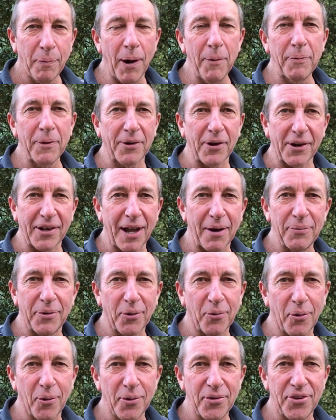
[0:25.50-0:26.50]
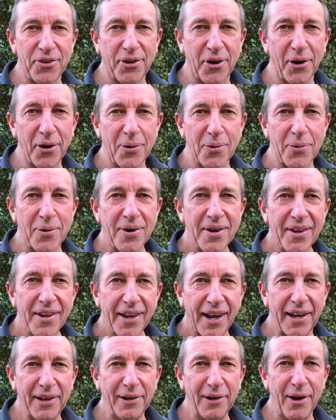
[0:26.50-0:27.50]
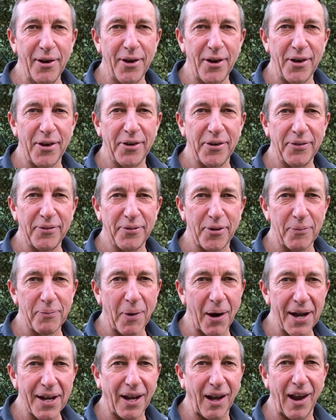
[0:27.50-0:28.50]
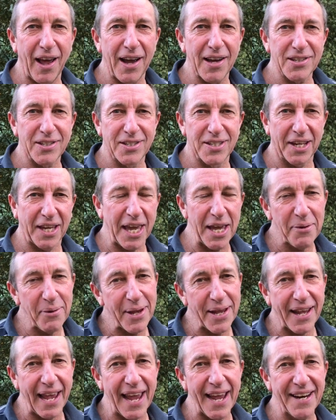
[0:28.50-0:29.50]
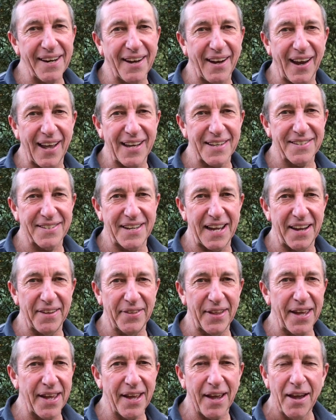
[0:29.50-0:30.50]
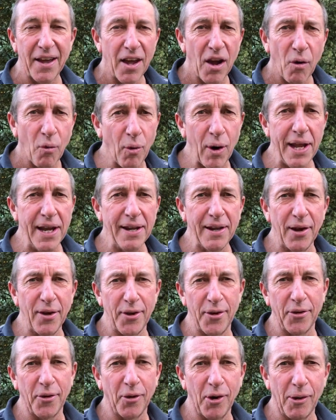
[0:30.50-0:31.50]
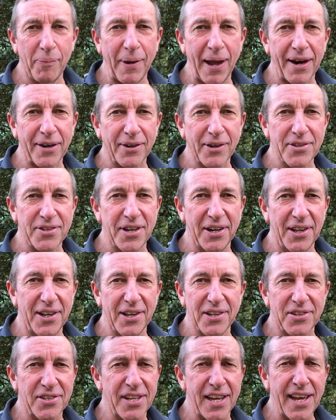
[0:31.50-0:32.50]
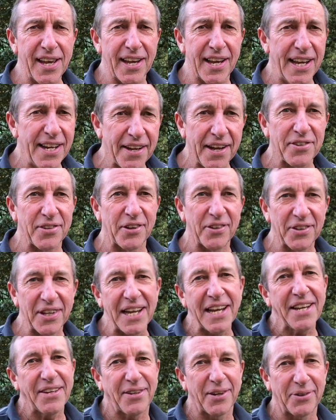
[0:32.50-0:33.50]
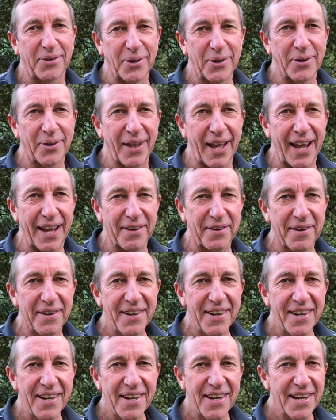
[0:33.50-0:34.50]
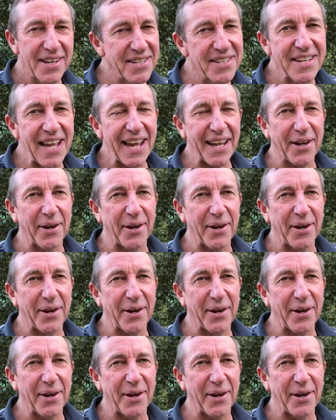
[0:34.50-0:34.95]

Papa could come to Ward School and learn from my class, the Kiwi Can class down there. We learn all about resilience there. He doesn't need to do that. Isn't